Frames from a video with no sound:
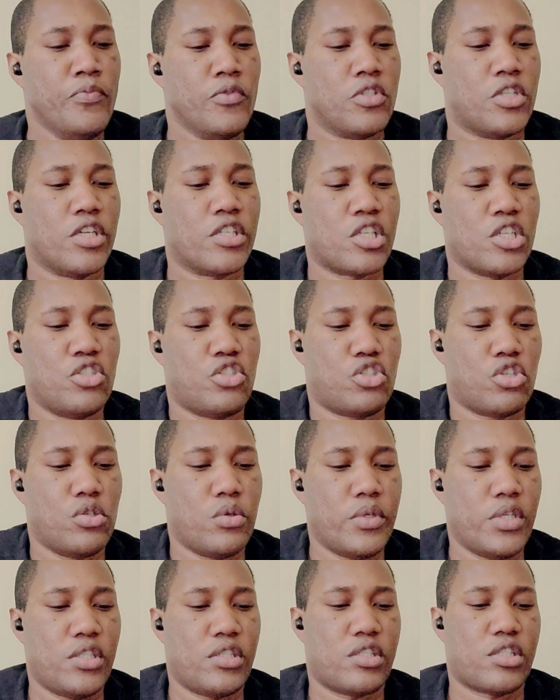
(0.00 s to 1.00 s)
There's a
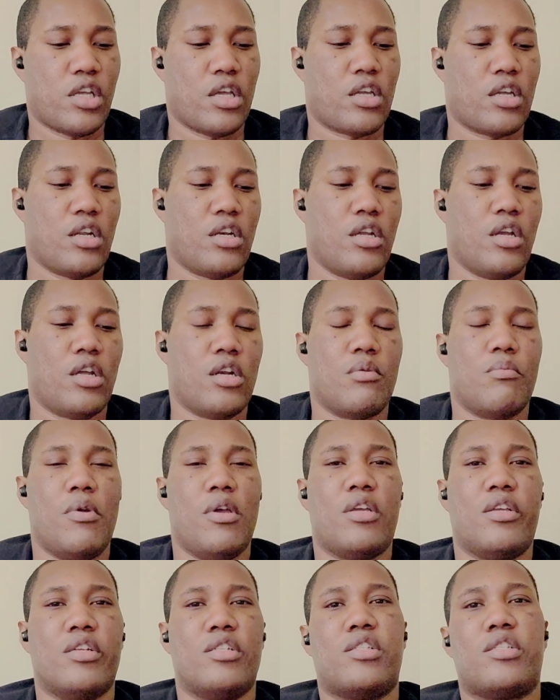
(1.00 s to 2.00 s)
dewy stick in here to
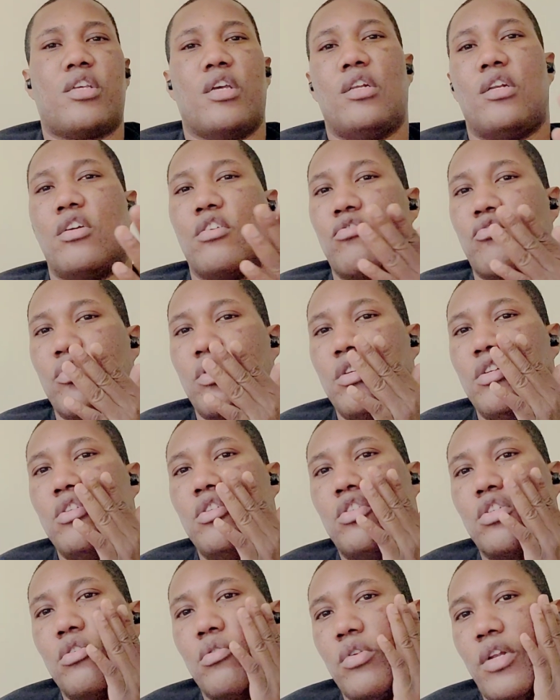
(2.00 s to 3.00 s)
make your skin look really
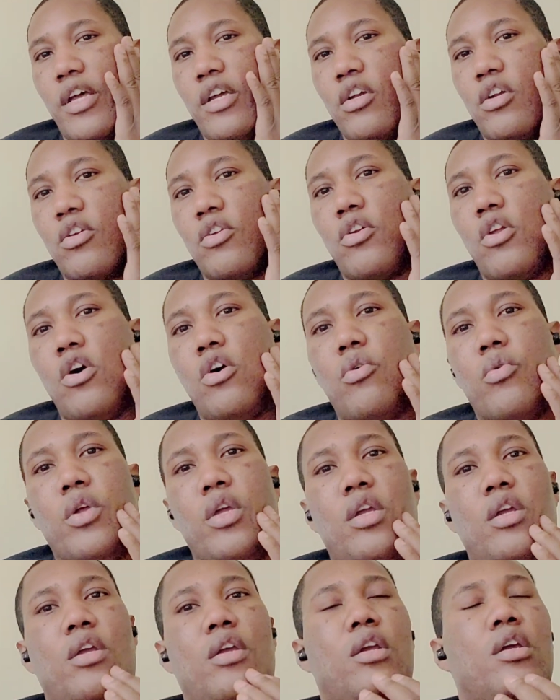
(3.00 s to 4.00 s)
like
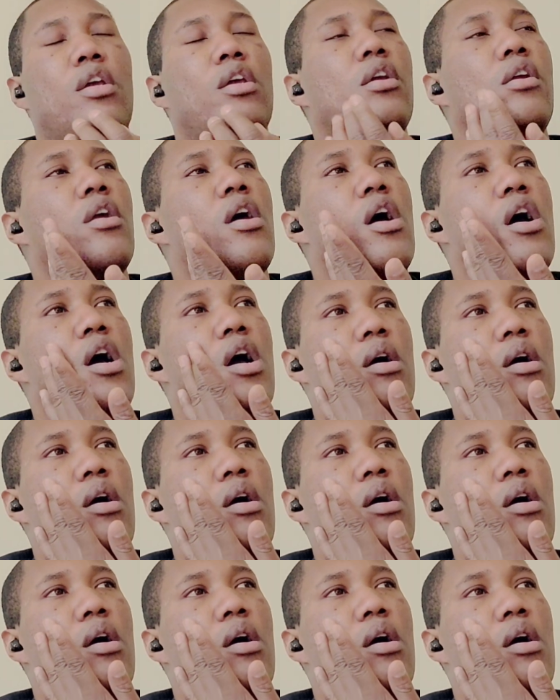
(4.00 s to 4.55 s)
glowy,